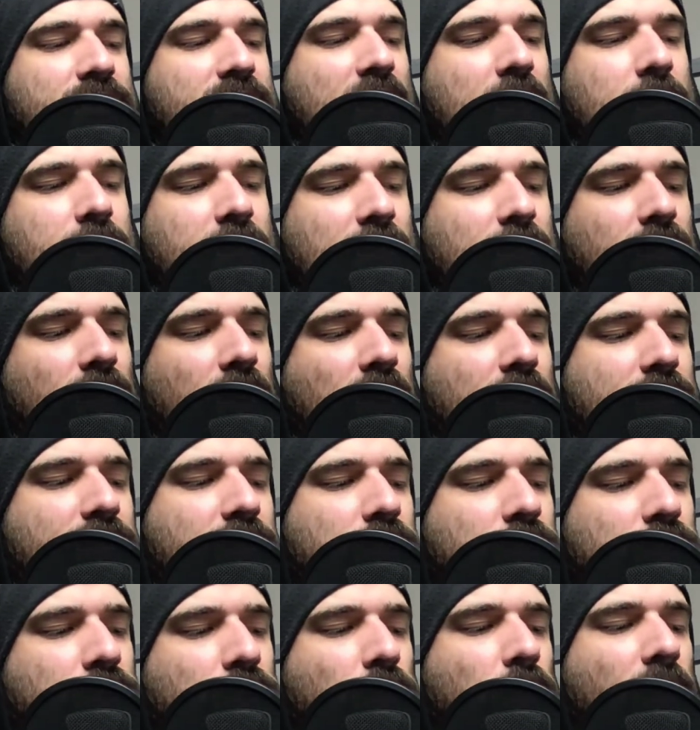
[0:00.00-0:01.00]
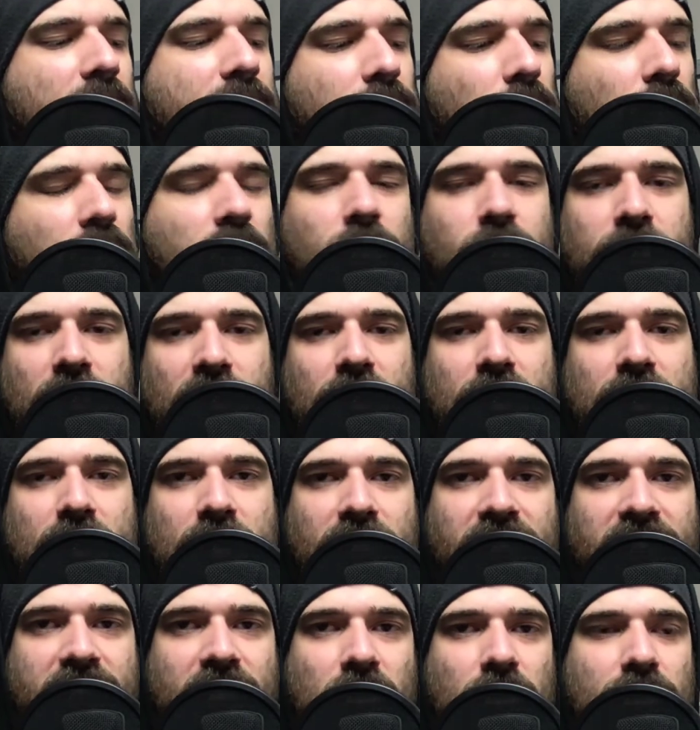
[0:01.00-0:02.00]
keep in mind that you are not completely
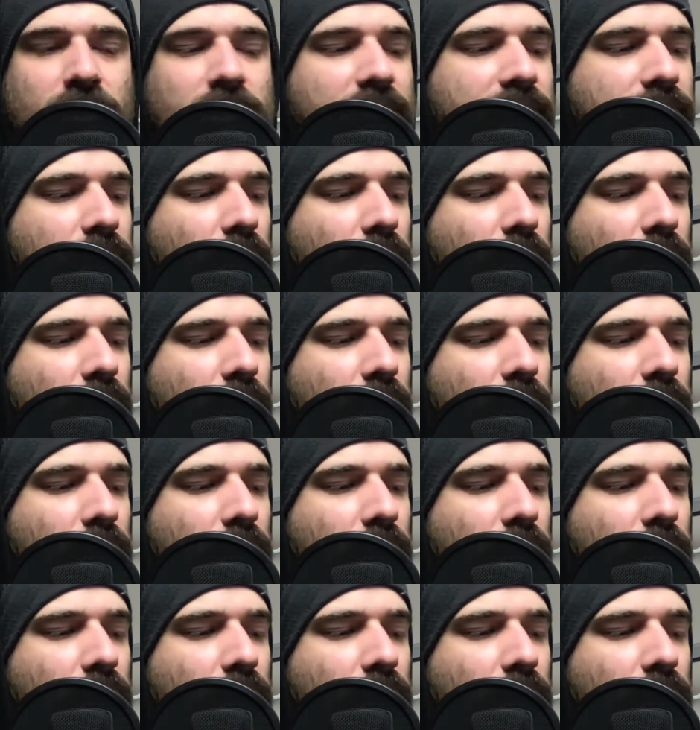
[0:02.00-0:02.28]
at fault you've